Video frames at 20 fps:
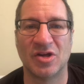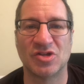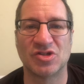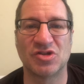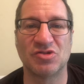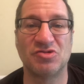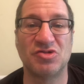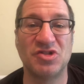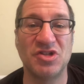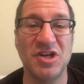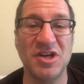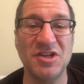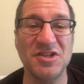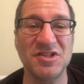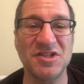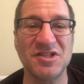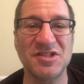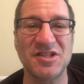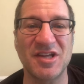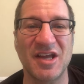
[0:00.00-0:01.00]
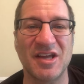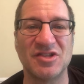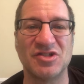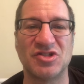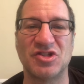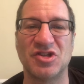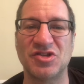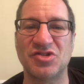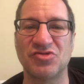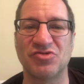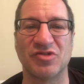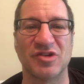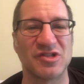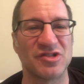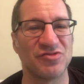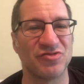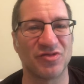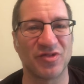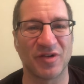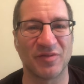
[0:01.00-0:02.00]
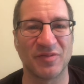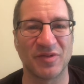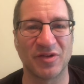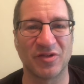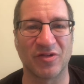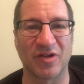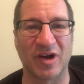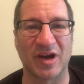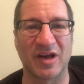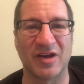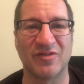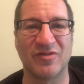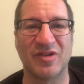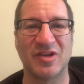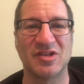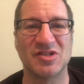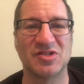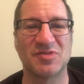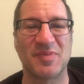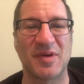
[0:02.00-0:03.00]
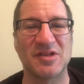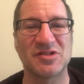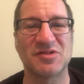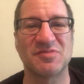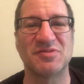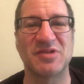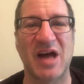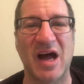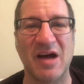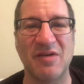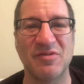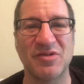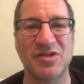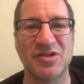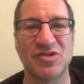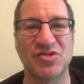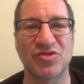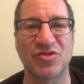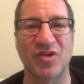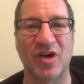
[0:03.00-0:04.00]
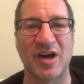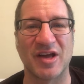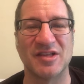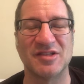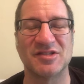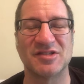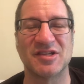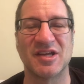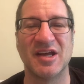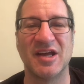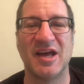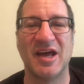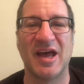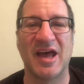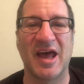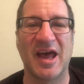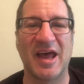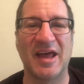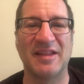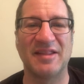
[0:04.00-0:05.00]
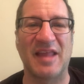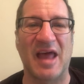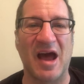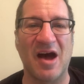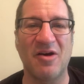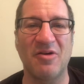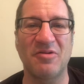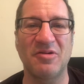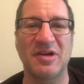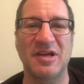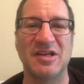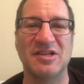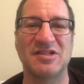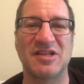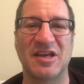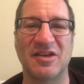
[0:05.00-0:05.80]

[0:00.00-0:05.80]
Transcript: So Jesus had just risen from the grave. He spent some time with his friends, and now he's